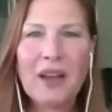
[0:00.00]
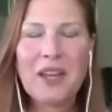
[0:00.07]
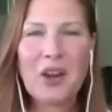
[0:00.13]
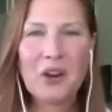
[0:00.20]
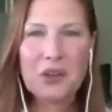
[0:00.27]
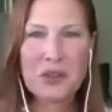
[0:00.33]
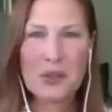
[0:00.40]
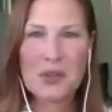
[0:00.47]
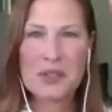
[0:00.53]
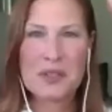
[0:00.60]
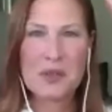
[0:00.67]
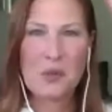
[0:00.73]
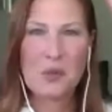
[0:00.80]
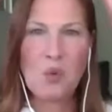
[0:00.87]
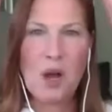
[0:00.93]
God. character
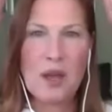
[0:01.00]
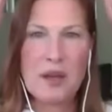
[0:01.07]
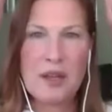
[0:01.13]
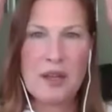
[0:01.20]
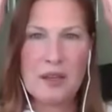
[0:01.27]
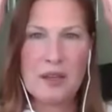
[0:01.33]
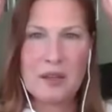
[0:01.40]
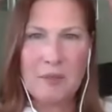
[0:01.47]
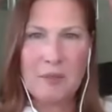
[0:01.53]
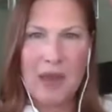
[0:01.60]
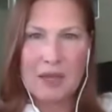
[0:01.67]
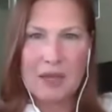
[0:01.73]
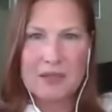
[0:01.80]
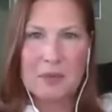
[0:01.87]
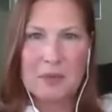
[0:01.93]
is the one in the
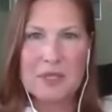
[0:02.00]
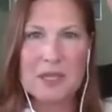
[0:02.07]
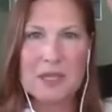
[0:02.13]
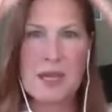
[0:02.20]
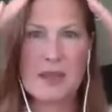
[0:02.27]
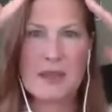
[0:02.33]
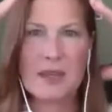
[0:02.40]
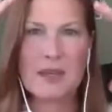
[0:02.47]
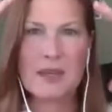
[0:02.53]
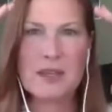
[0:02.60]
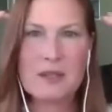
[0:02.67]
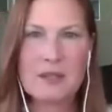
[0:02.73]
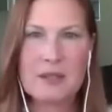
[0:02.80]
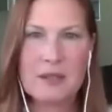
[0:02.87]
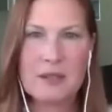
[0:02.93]
mask that was like
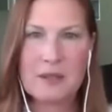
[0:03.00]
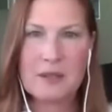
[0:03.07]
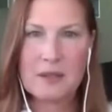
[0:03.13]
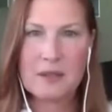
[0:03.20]
this.